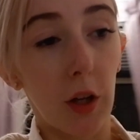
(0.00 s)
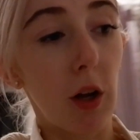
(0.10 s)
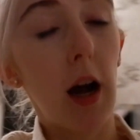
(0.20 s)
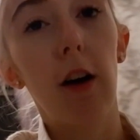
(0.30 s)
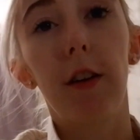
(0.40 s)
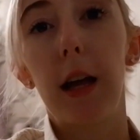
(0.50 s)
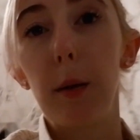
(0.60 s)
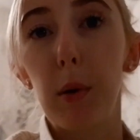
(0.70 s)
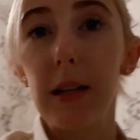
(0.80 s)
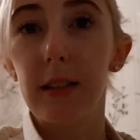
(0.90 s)
we're going to have a
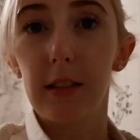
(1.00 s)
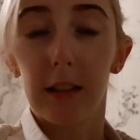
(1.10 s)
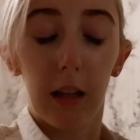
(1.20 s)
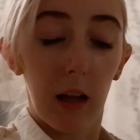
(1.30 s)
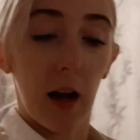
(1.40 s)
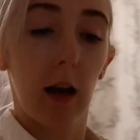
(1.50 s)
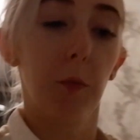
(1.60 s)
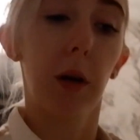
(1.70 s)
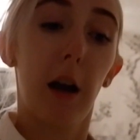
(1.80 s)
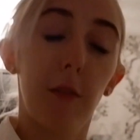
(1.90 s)
pizza together
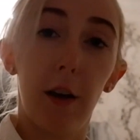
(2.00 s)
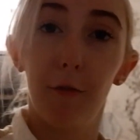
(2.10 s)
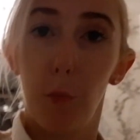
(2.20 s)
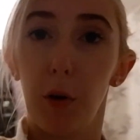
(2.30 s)
and we'll have that for